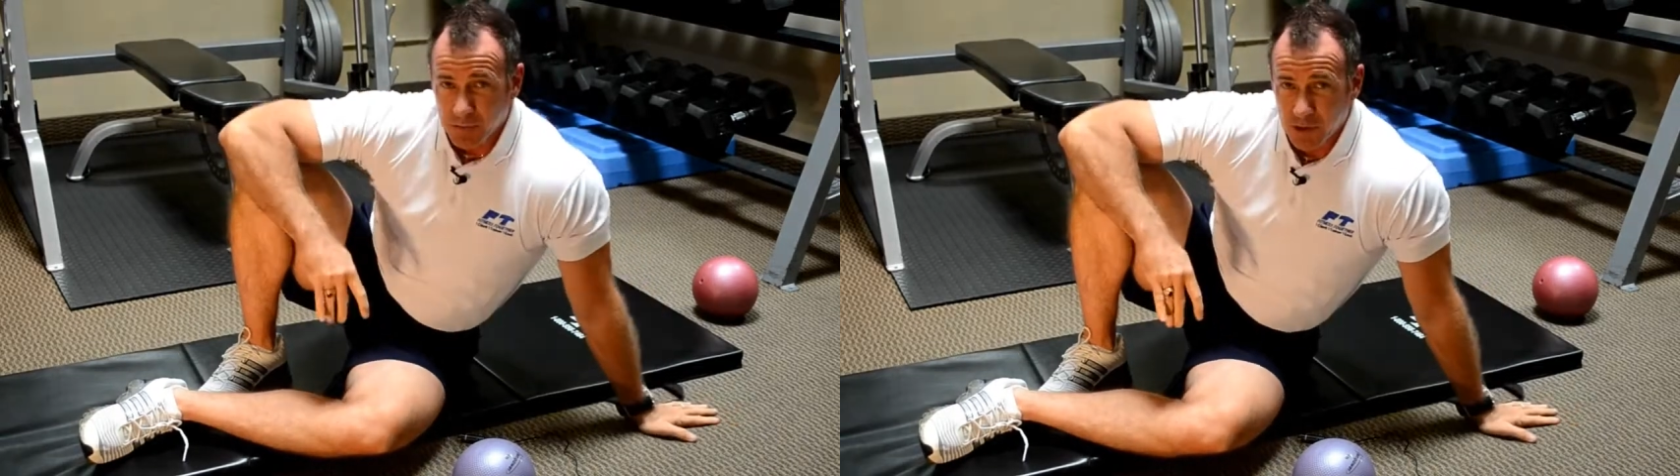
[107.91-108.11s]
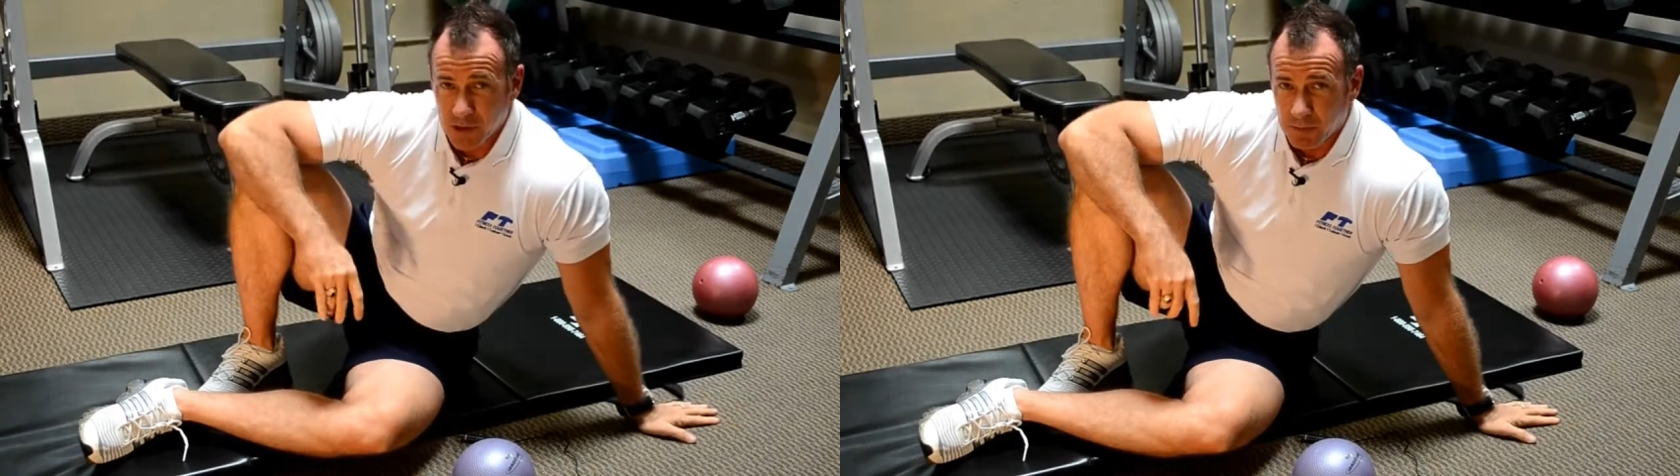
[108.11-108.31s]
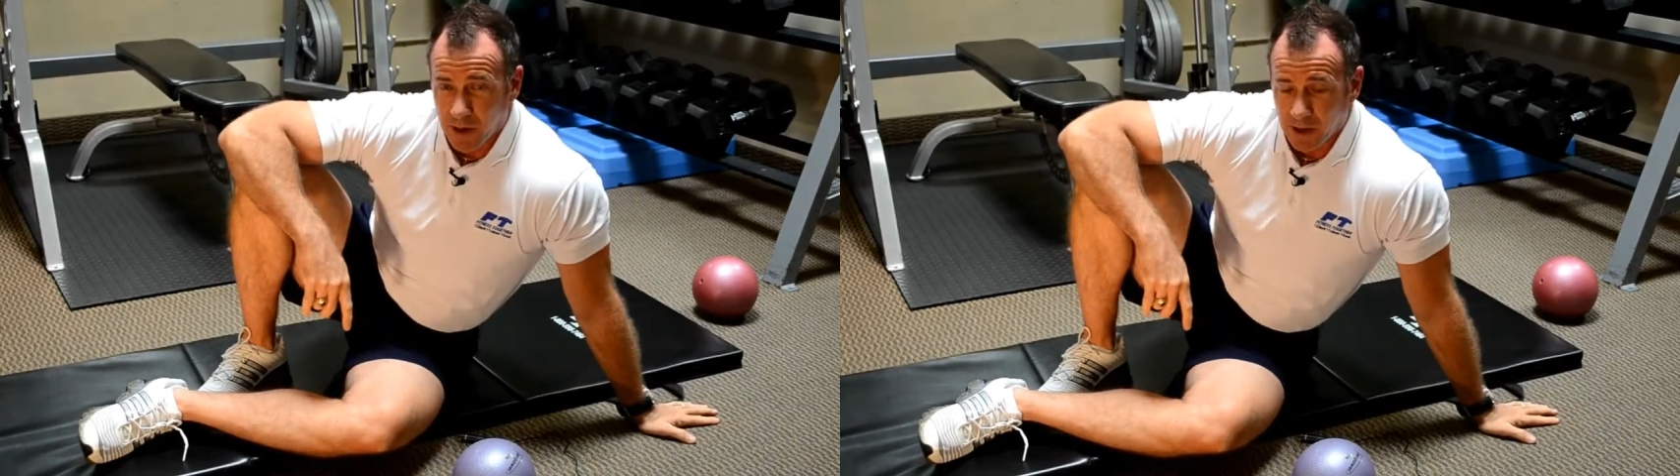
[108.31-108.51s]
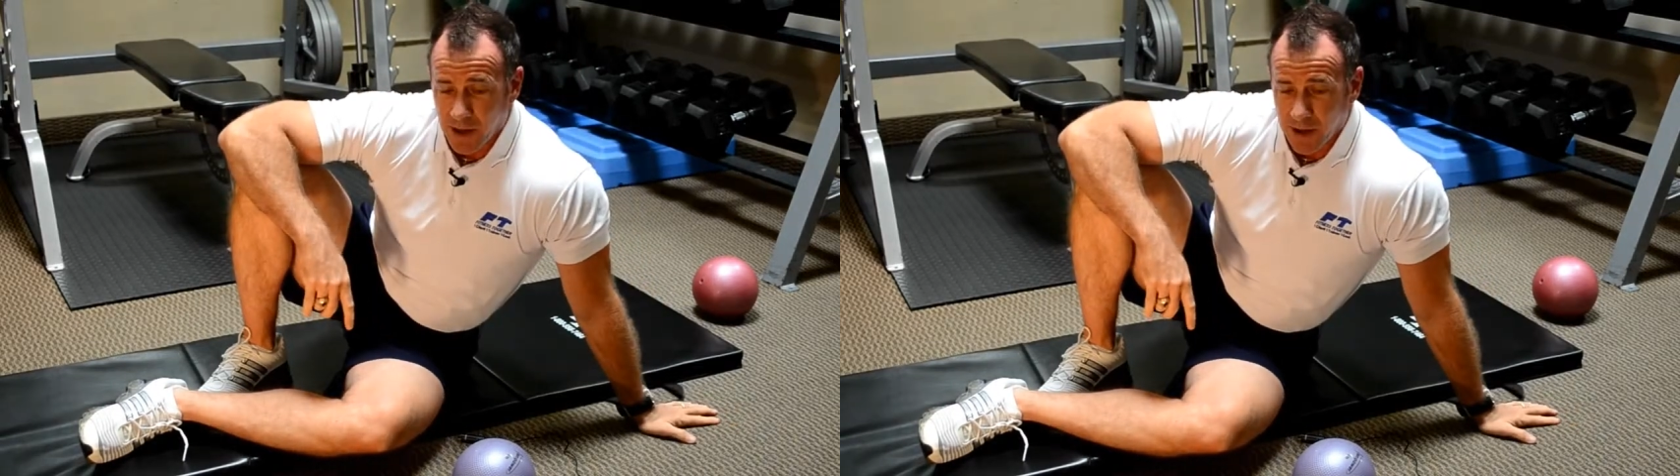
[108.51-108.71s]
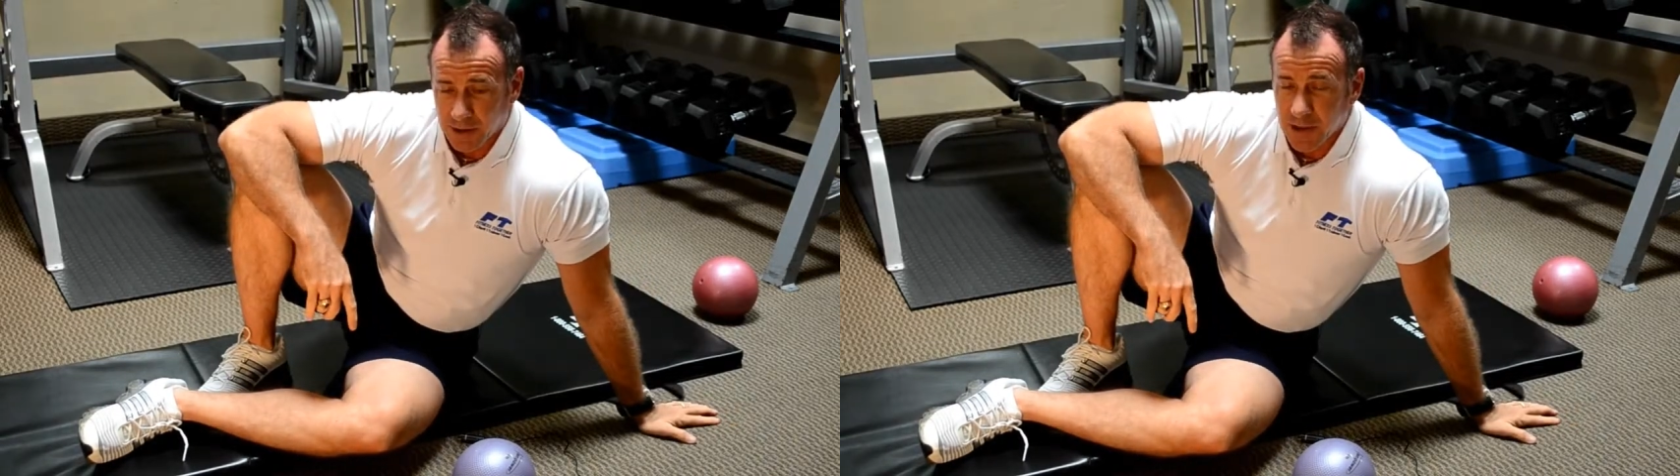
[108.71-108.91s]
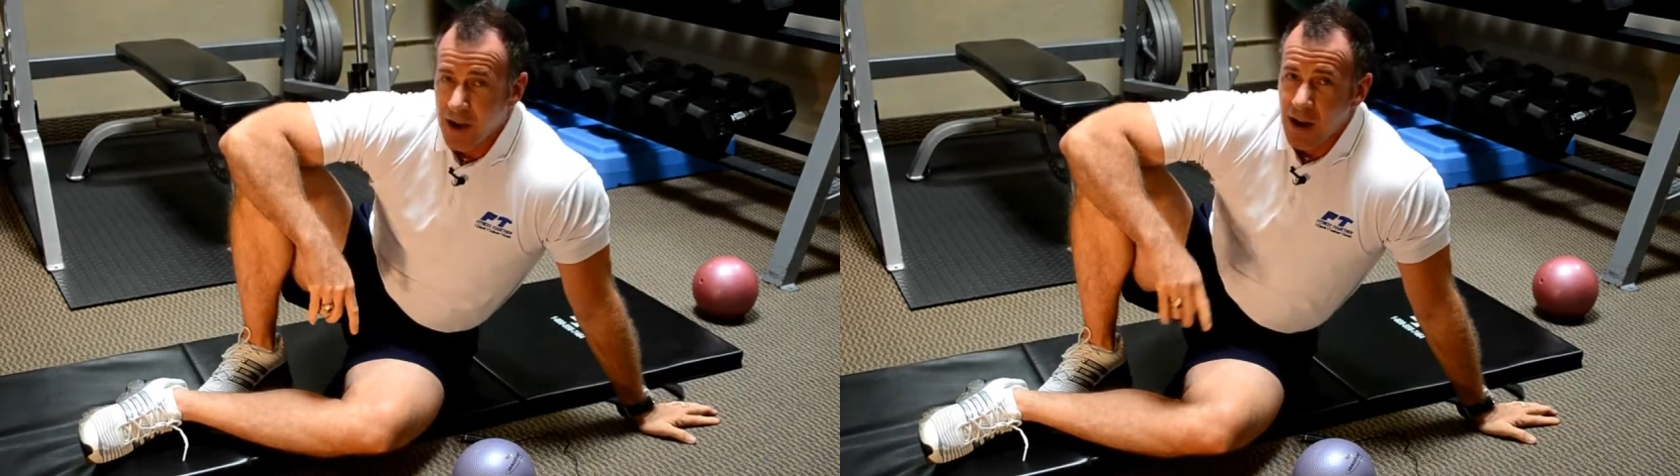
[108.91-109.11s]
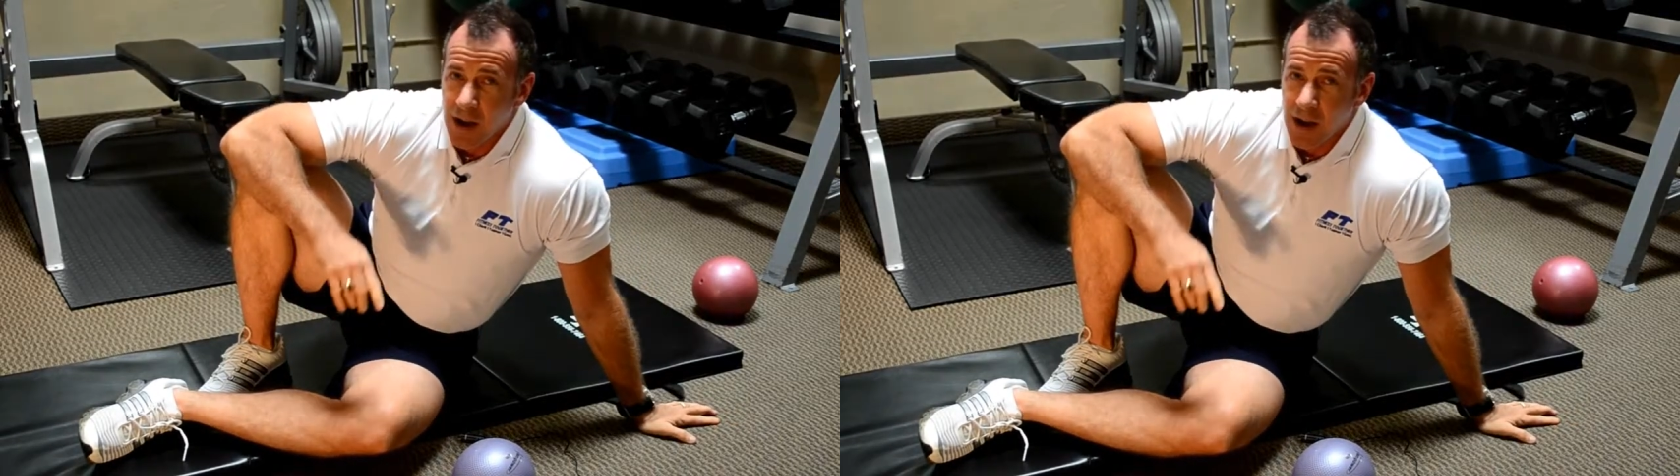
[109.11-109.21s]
I'm using my legs.